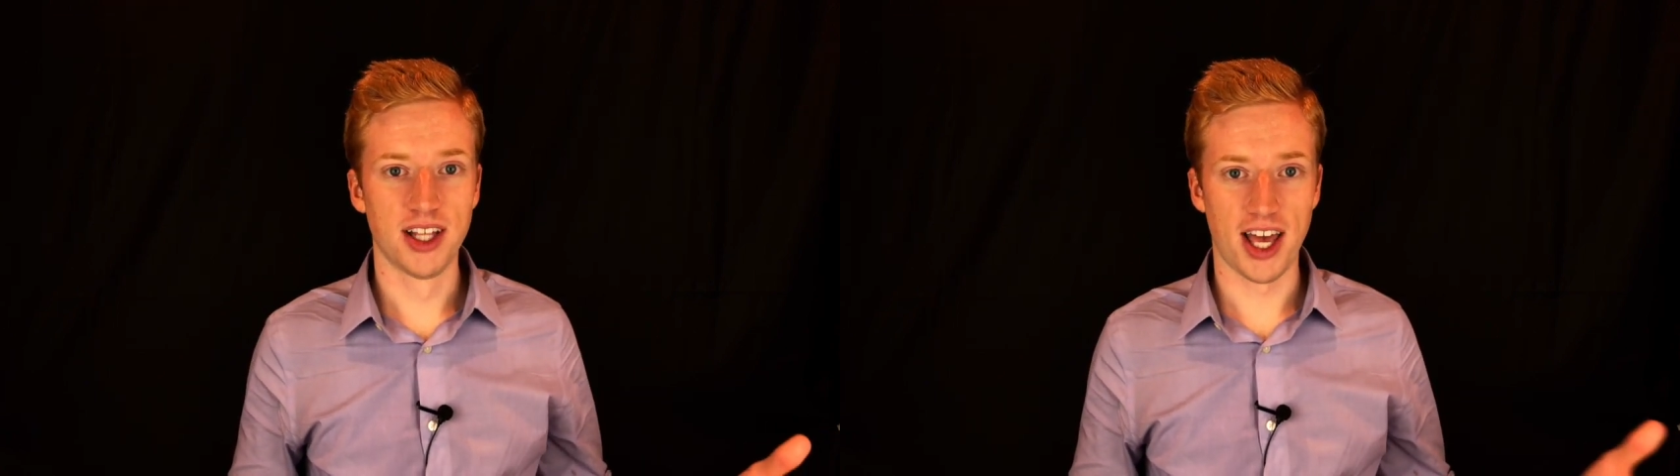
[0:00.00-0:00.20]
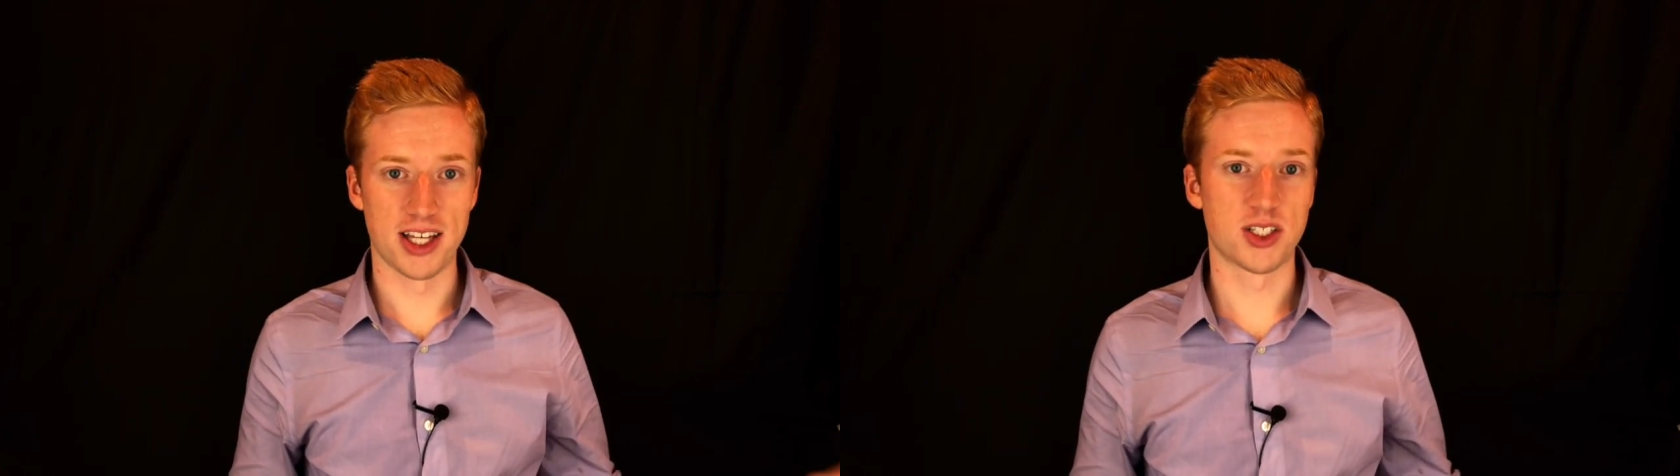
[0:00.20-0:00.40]

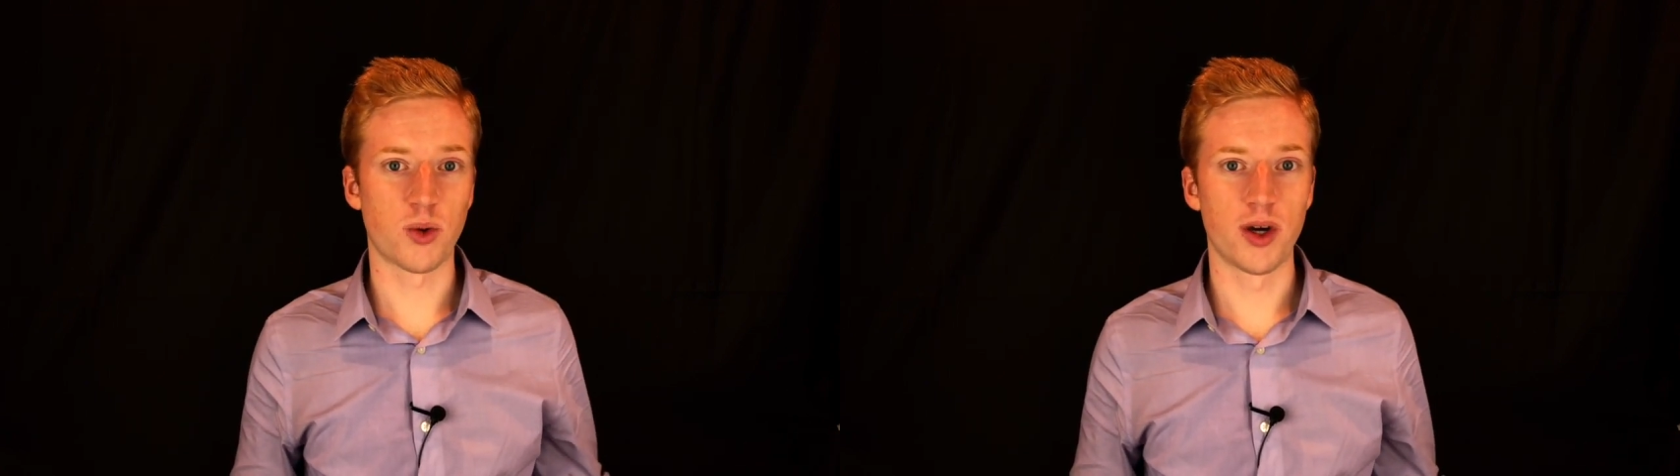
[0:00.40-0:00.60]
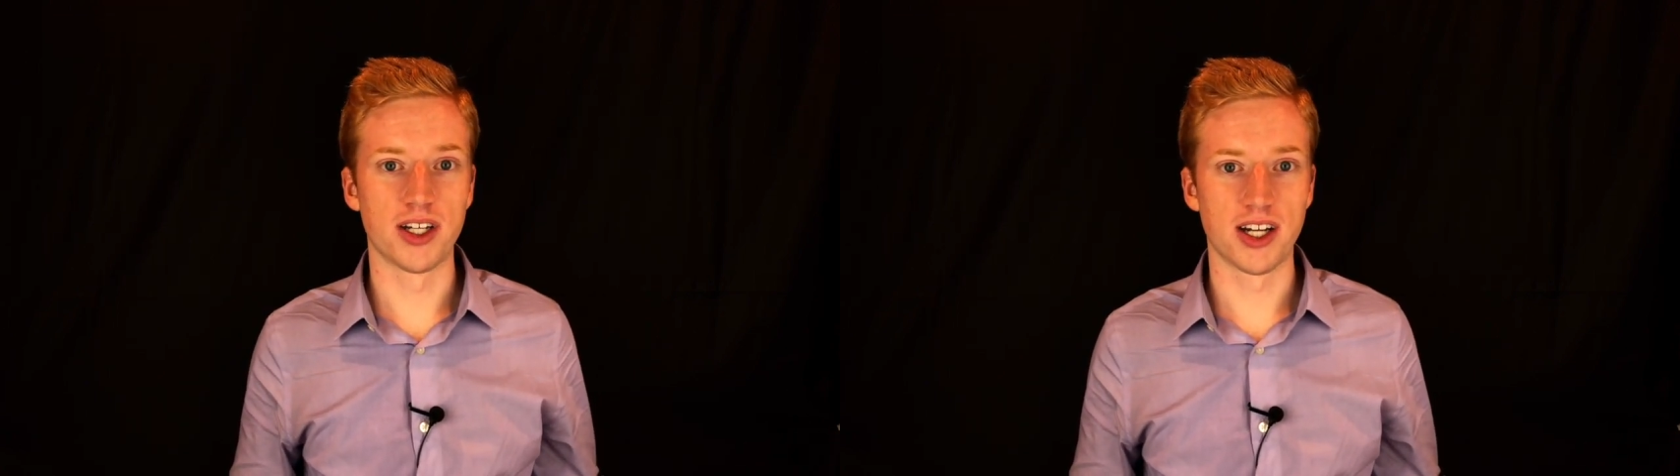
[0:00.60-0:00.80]

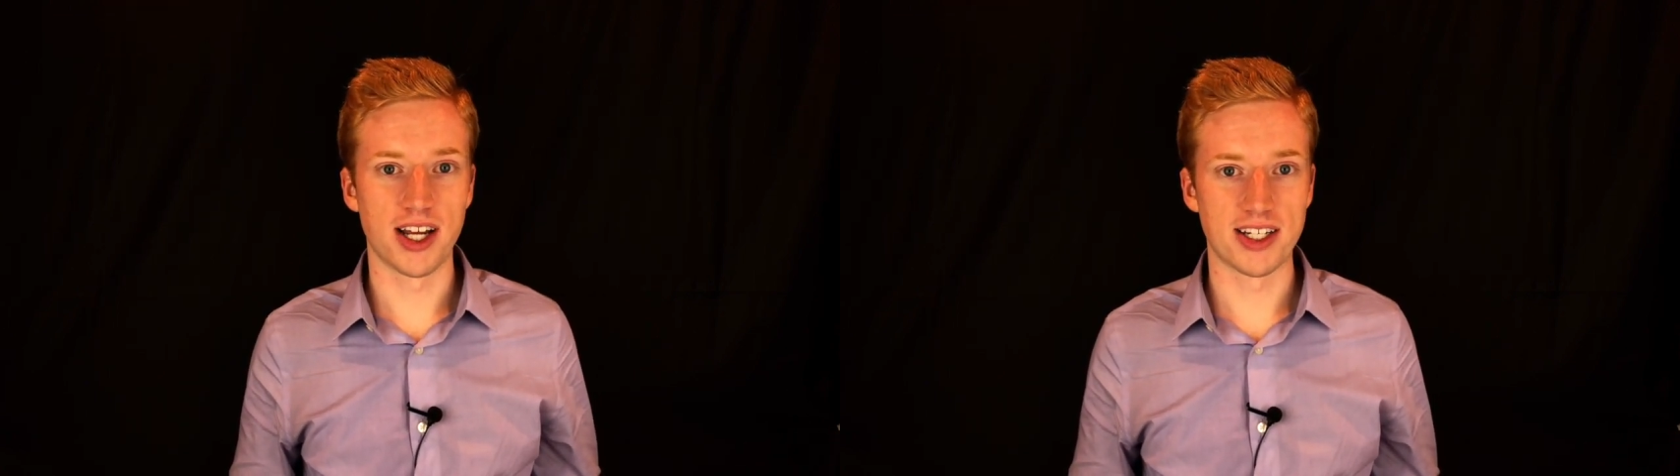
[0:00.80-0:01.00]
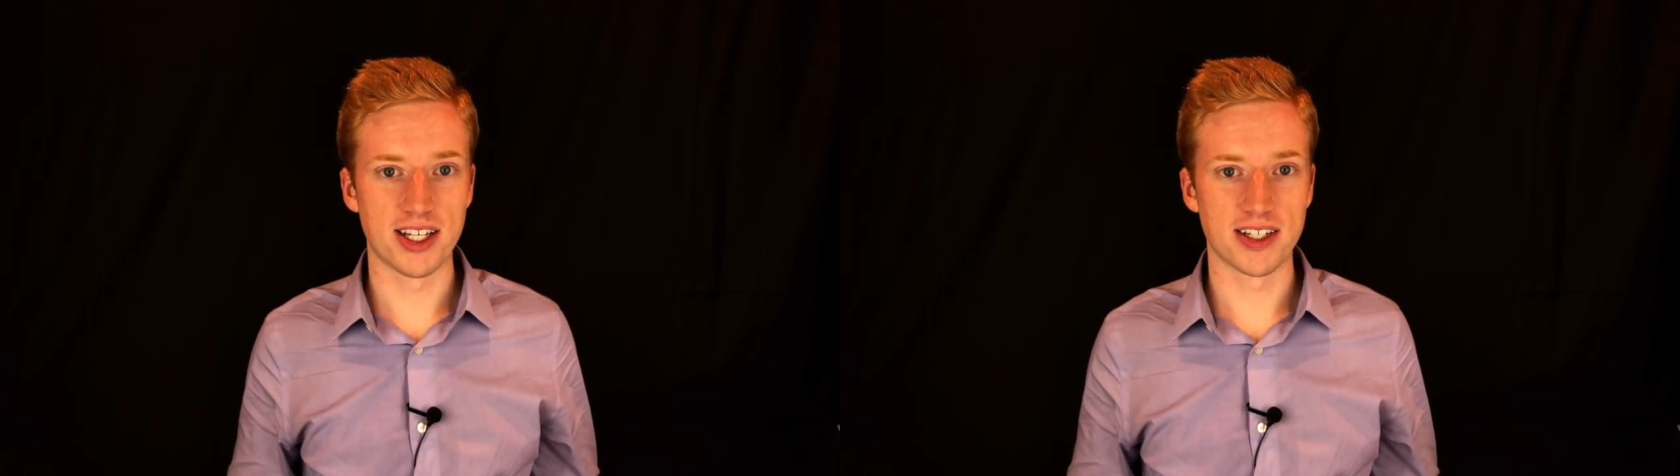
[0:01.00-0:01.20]
antiquated
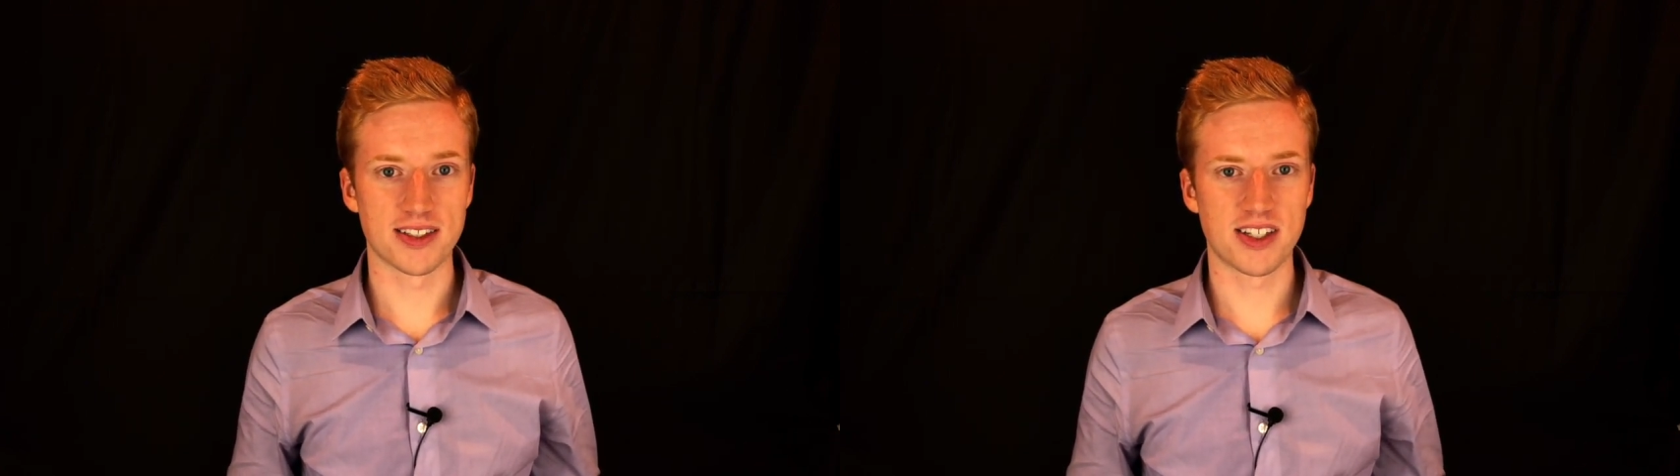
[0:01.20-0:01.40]
ideas,